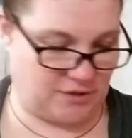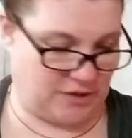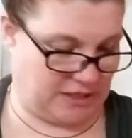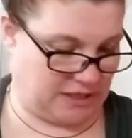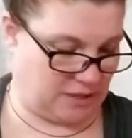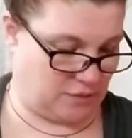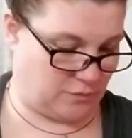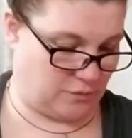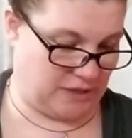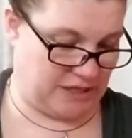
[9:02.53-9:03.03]
I
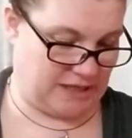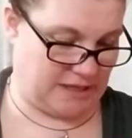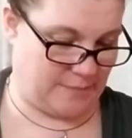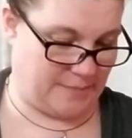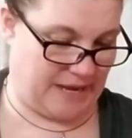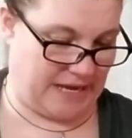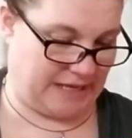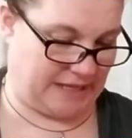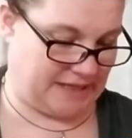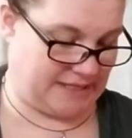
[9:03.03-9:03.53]
can read the
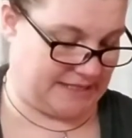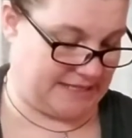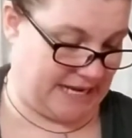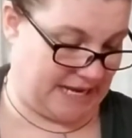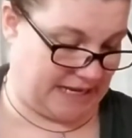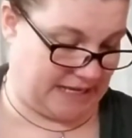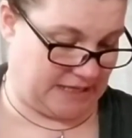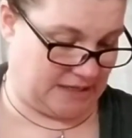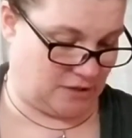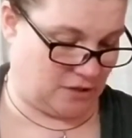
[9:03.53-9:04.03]
back of the
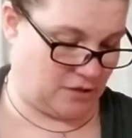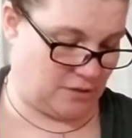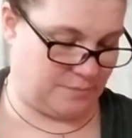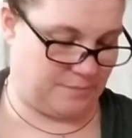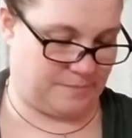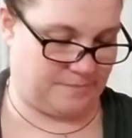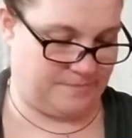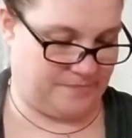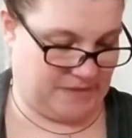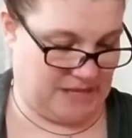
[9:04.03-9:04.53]
deck,
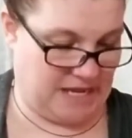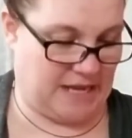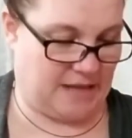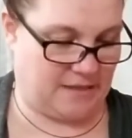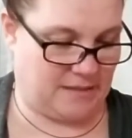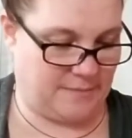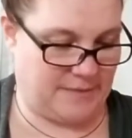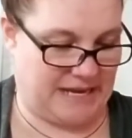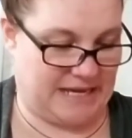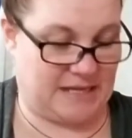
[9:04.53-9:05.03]
or yeah,
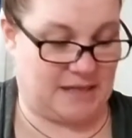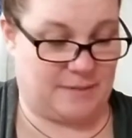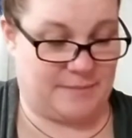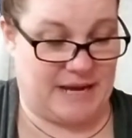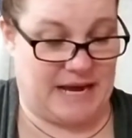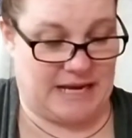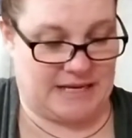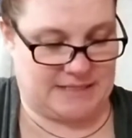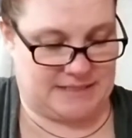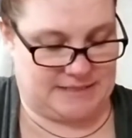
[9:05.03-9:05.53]
the back of the
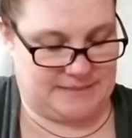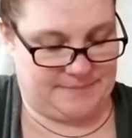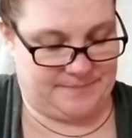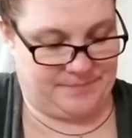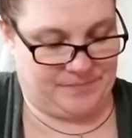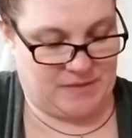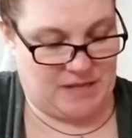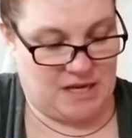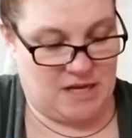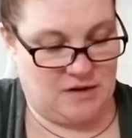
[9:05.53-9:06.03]
box
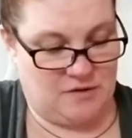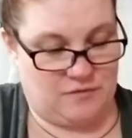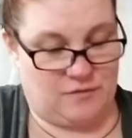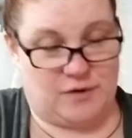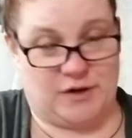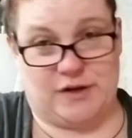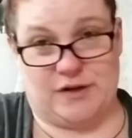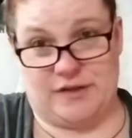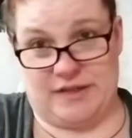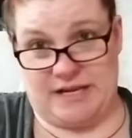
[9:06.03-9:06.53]

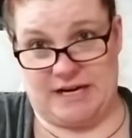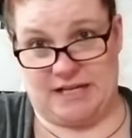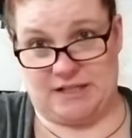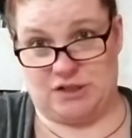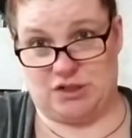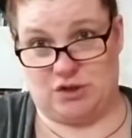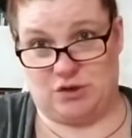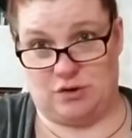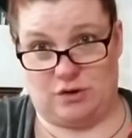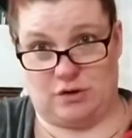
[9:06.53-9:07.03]
for you, and then I'll
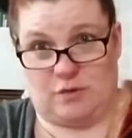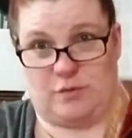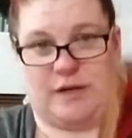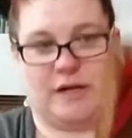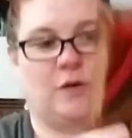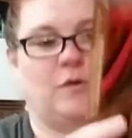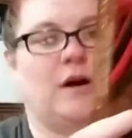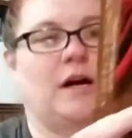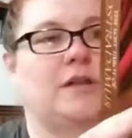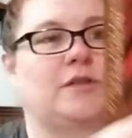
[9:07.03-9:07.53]
do a
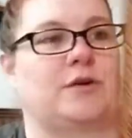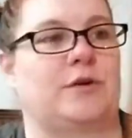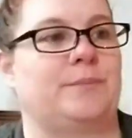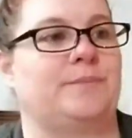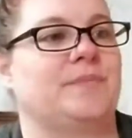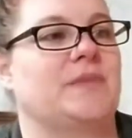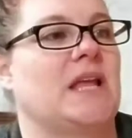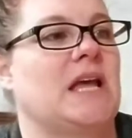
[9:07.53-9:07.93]
quick walkthrough.